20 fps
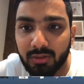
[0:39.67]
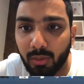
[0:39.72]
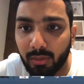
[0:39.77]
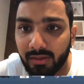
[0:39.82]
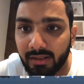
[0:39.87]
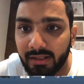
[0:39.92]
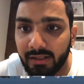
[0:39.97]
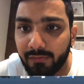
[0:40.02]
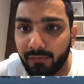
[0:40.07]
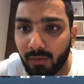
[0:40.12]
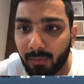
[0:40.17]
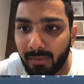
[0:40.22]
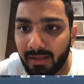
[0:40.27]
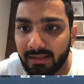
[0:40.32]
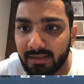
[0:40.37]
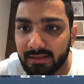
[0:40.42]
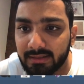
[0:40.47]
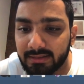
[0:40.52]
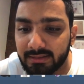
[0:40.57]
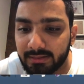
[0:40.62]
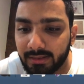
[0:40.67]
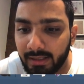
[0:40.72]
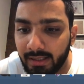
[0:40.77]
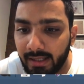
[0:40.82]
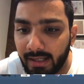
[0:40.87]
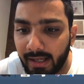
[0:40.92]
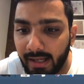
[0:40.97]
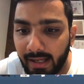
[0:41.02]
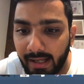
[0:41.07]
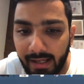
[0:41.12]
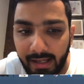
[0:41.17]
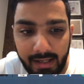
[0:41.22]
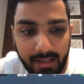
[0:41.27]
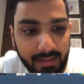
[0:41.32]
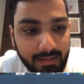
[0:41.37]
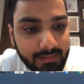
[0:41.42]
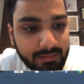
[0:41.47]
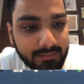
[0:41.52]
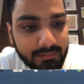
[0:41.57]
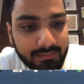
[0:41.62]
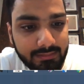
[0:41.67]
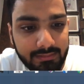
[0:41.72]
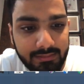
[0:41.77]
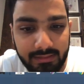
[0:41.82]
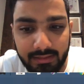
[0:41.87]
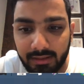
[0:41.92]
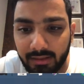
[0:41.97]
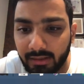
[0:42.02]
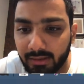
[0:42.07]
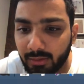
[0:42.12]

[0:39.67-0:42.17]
already for my list and uh,